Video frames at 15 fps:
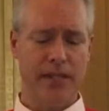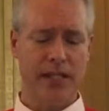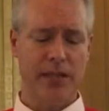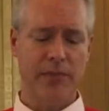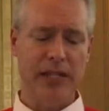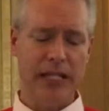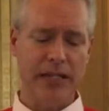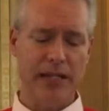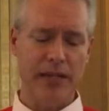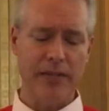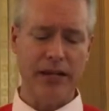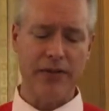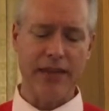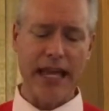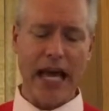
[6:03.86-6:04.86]
speaks
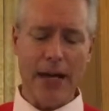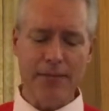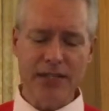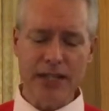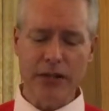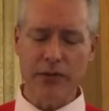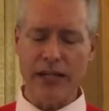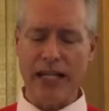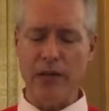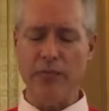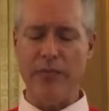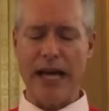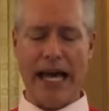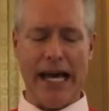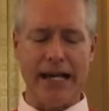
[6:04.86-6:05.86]
about the absolute
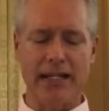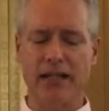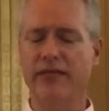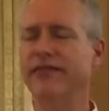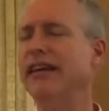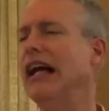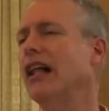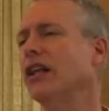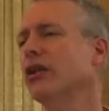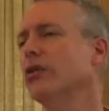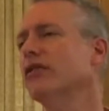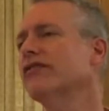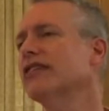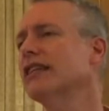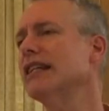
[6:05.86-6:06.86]
impact and
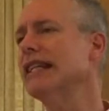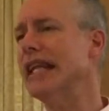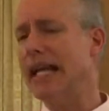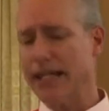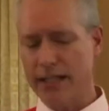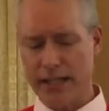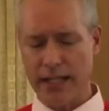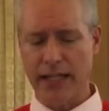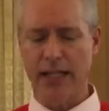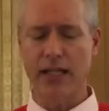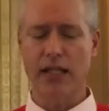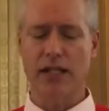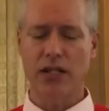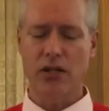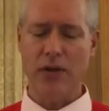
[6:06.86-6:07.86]
value of connecting
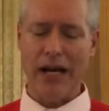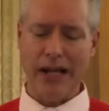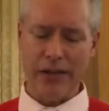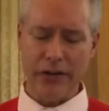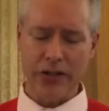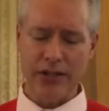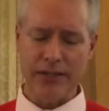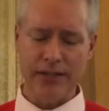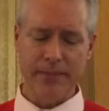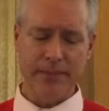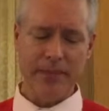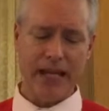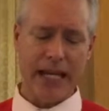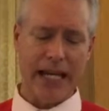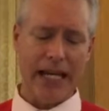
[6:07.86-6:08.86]
to others
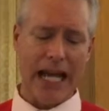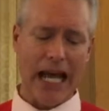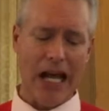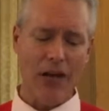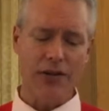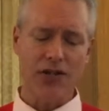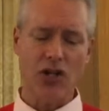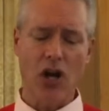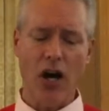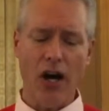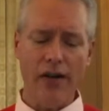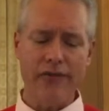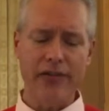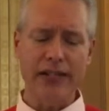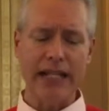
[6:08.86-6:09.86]
and how this
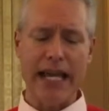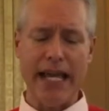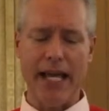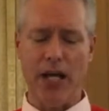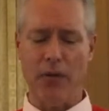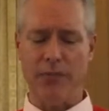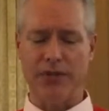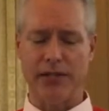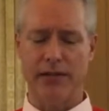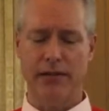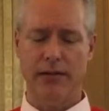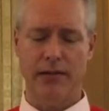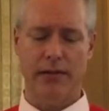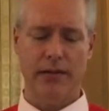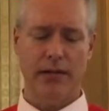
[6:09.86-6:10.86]
often helps
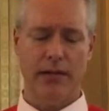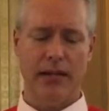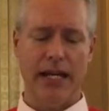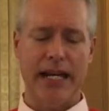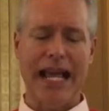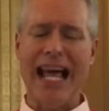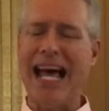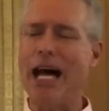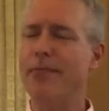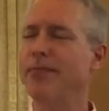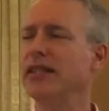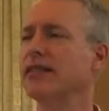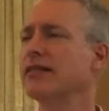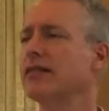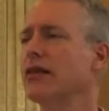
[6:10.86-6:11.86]
and
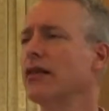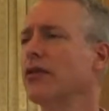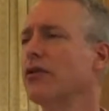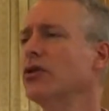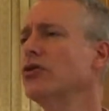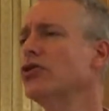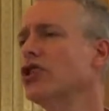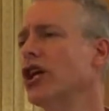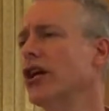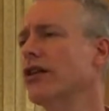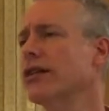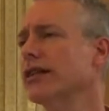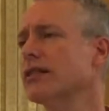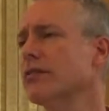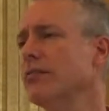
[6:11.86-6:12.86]
happens through
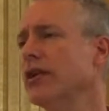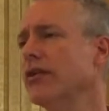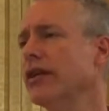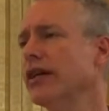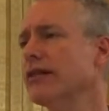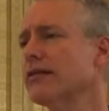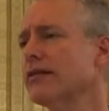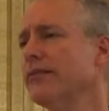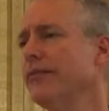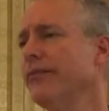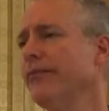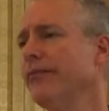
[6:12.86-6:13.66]
shared experience.